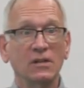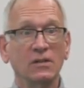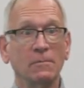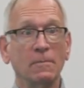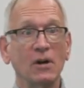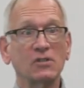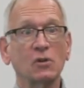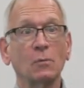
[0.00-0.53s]
The
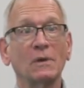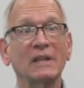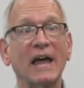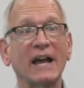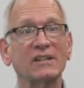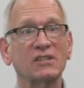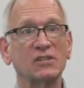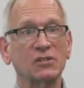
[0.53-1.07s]
muscle
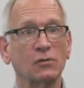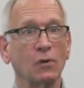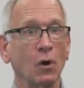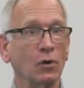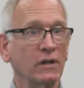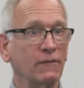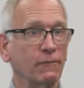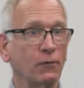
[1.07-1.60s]
relaxants are
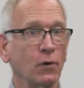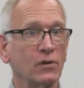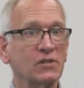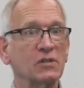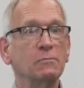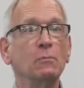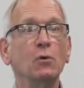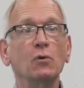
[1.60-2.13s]
only for
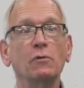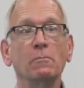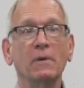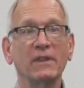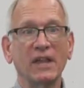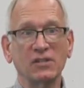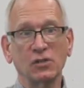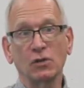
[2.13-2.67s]
smooth,
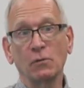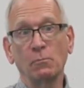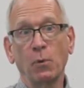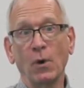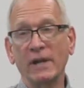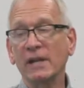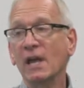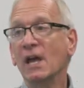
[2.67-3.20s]
that's a good
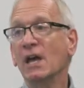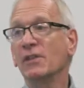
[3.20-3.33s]
point.